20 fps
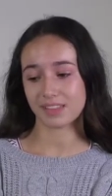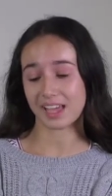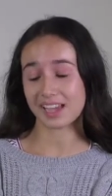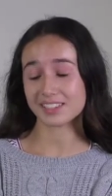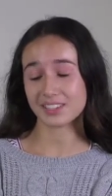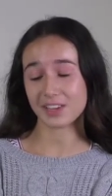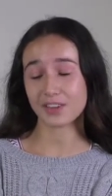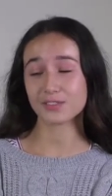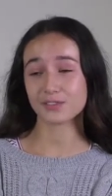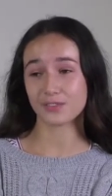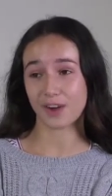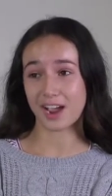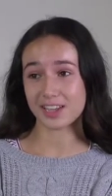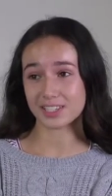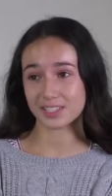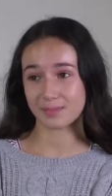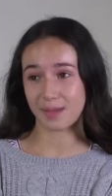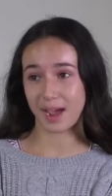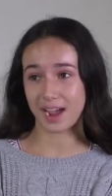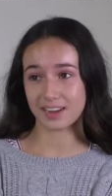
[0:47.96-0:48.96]
That's called
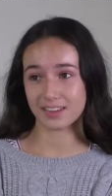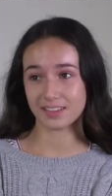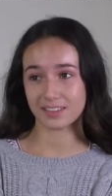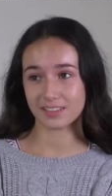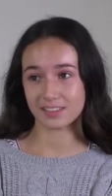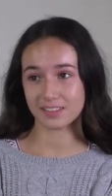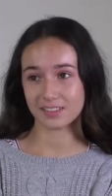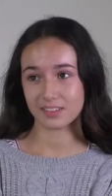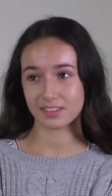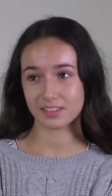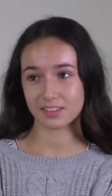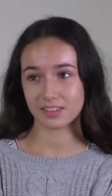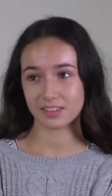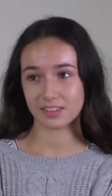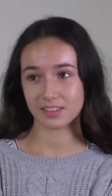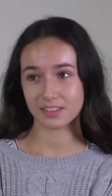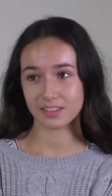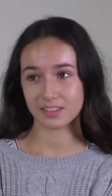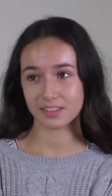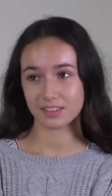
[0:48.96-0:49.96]
frostbite.
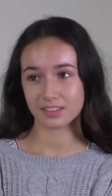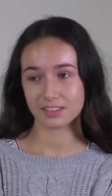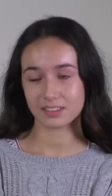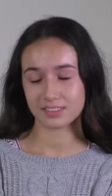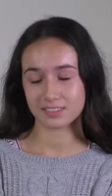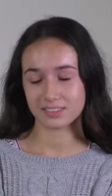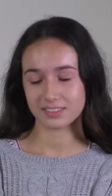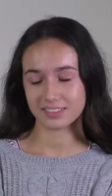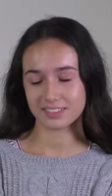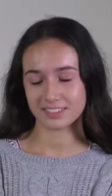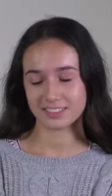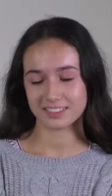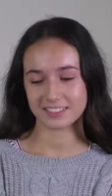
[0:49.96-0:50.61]
You're mocking me.